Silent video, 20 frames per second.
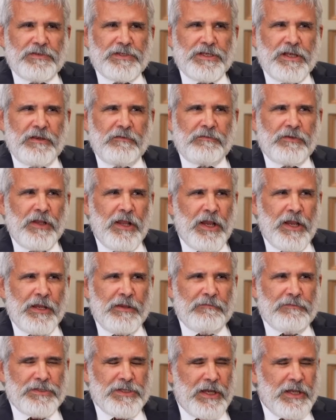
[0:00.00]
saved
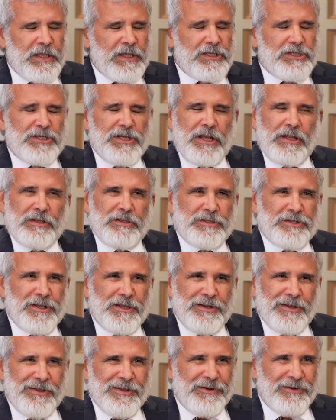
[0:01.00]
lives. I get challenged
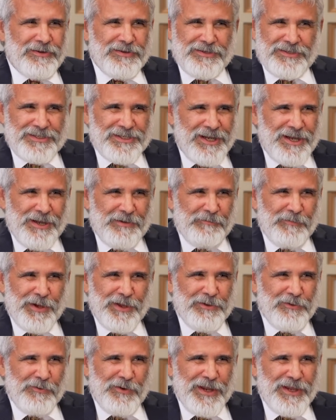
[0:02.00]
on it all the time, by
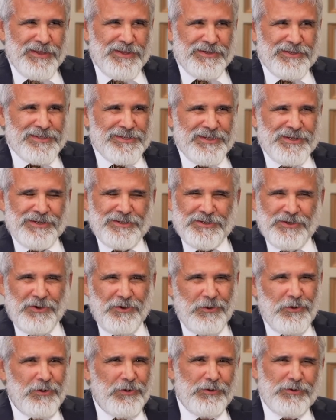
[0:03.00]
the way. There's there's a
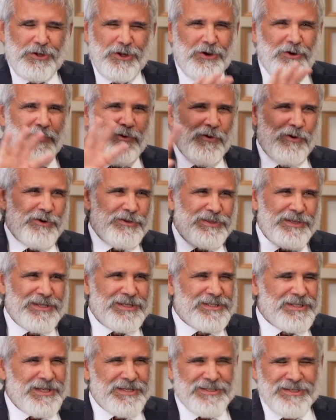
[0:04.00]
whole cohort
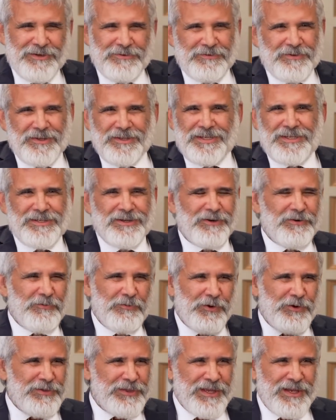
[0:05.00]
that says, oh, no, these aren't
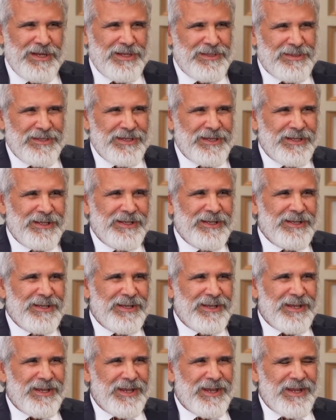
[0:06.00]
worth anything
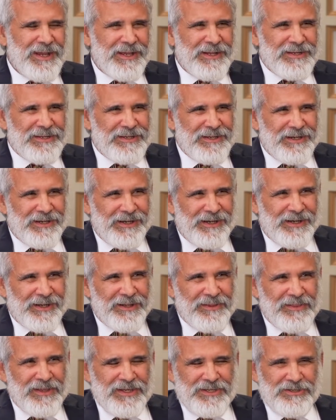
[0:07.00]
and
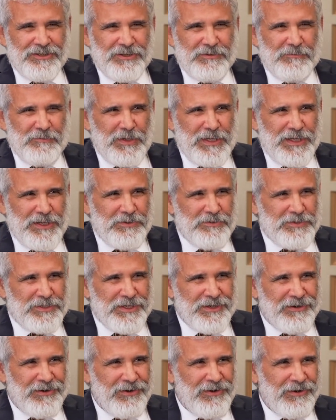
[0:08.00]
uh, they shouldn't be used
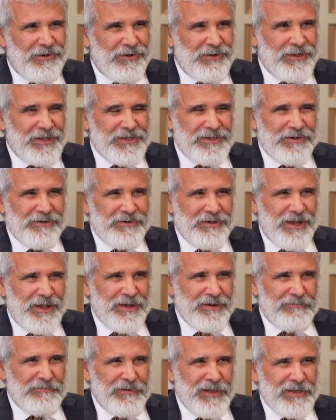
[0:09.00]
at all and they're
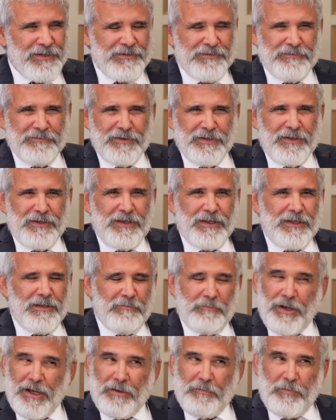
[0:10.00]
not effective.
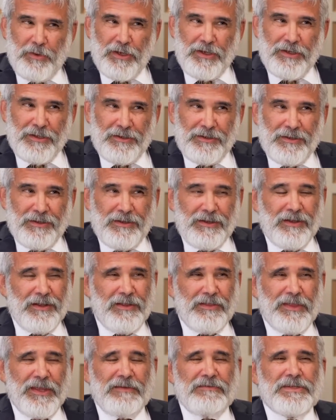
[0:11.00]
In my opinion,
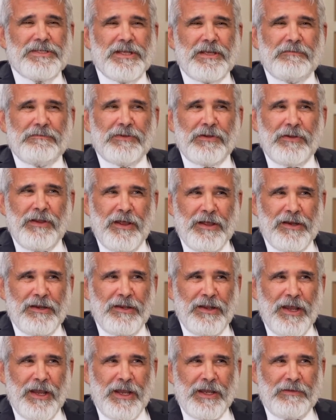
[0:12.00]
they've saved a lot of
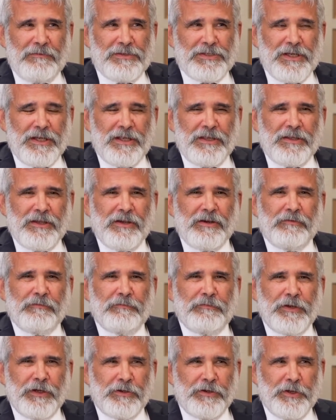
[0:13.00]
lives and they're
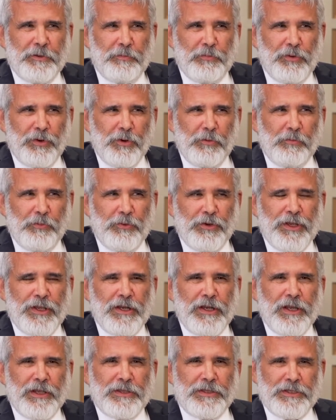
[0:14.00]
very
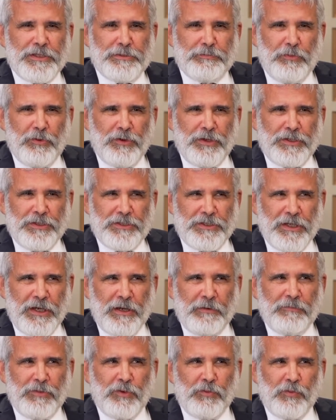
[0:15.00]
appropriate at this point in
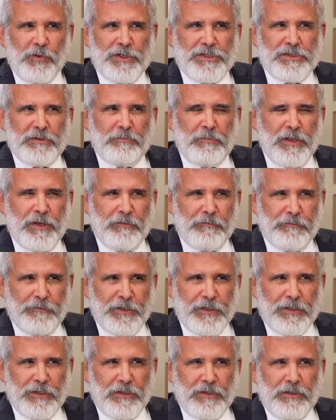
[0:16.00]
time. The risk
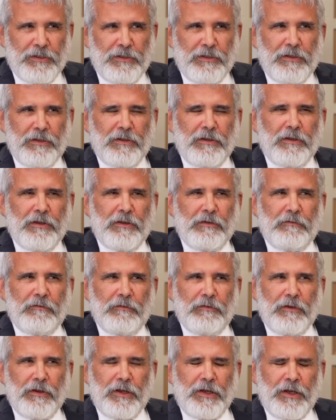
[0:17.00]
benefit
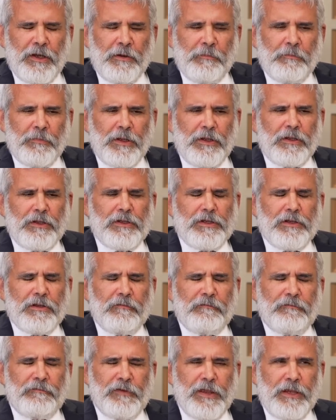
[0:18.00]
um,
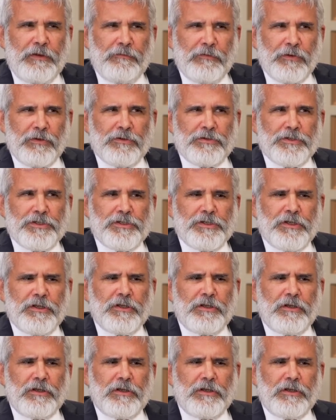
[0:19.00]
favors